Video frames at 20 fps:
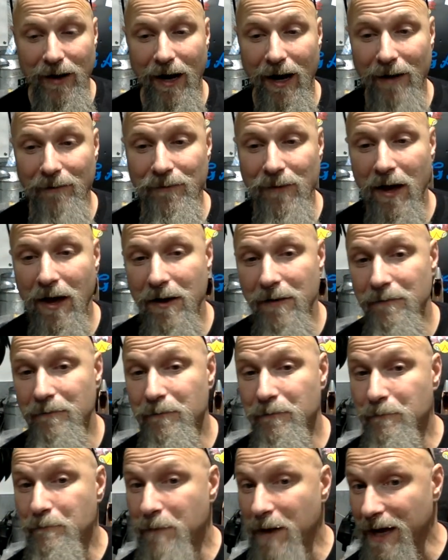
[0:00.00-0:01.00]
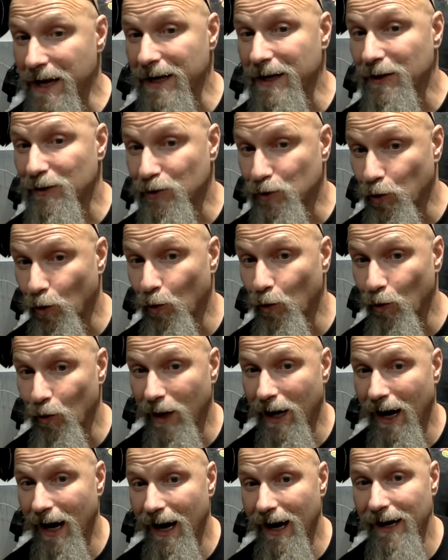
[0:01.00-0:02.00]
I'm not a big tool
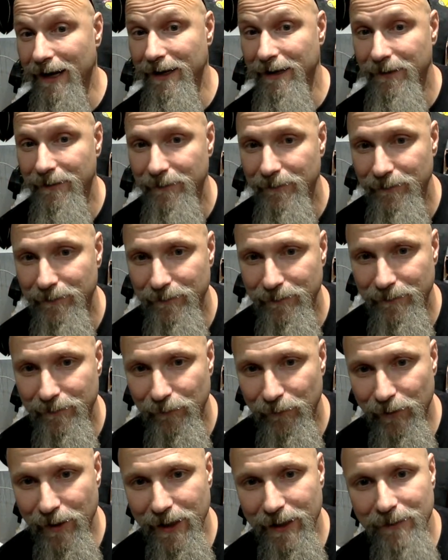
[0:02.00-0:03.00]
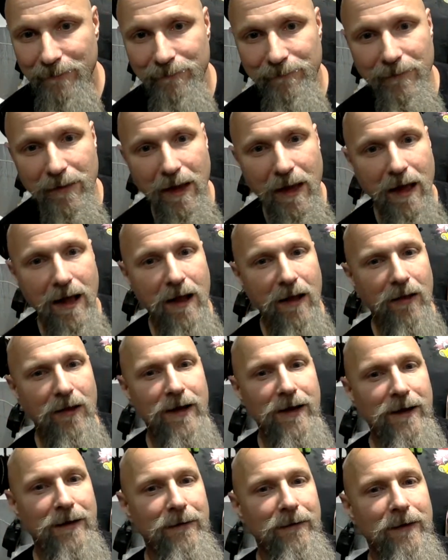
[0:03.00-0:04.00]
guy, Rick.
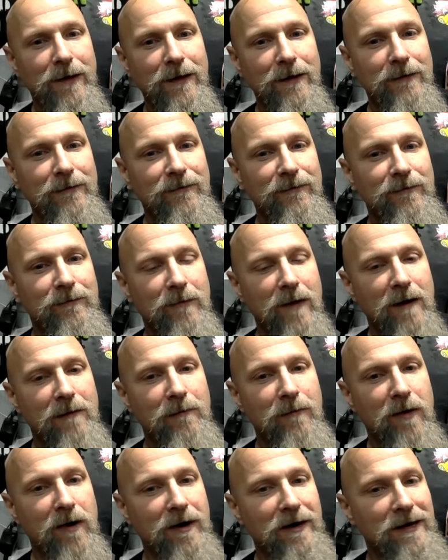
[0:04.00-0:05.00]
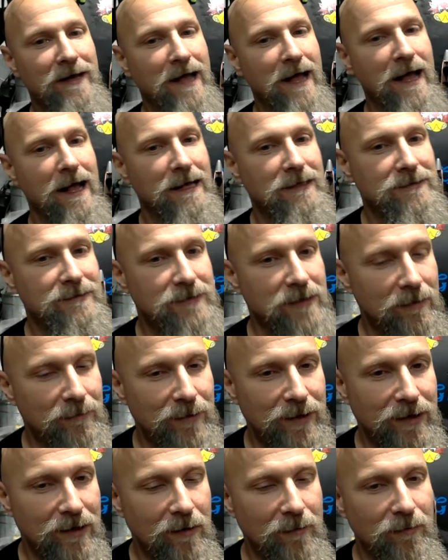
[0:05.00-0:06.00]
Like if my buddy has something,
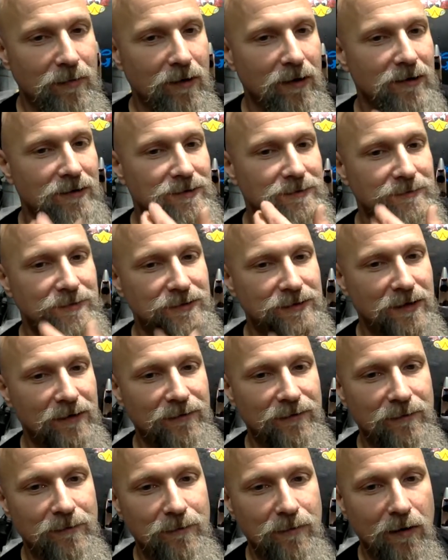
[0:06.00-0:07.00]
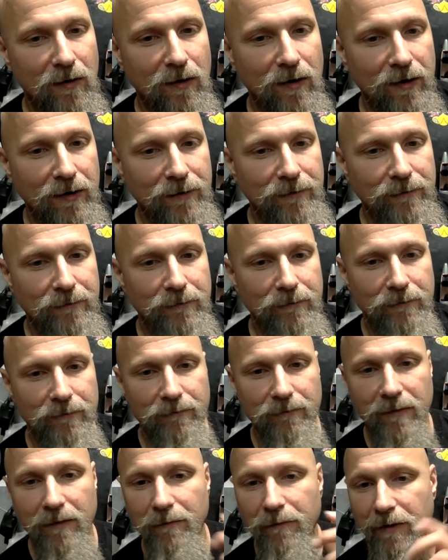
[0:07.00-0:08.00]
like I'll borrow some stuff from Bart.
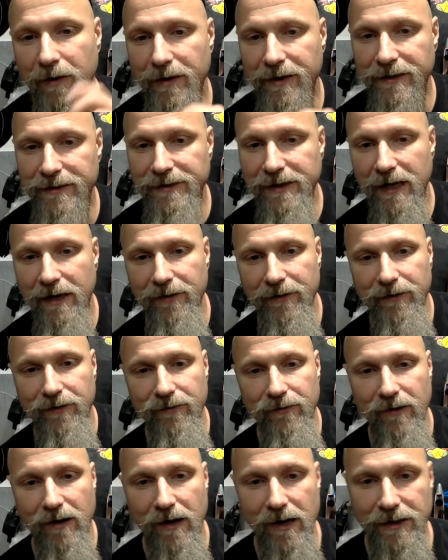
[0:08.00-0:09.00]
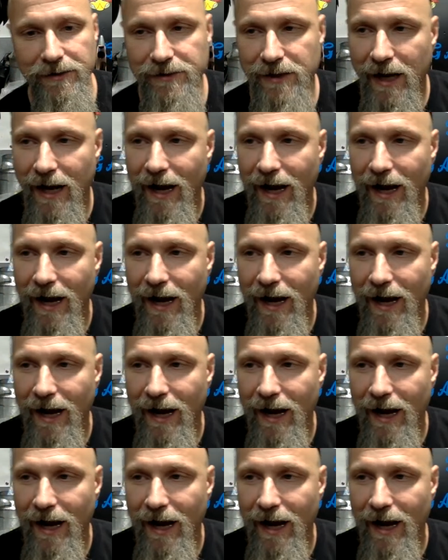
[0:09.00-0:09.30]
My buddy's down in the garage.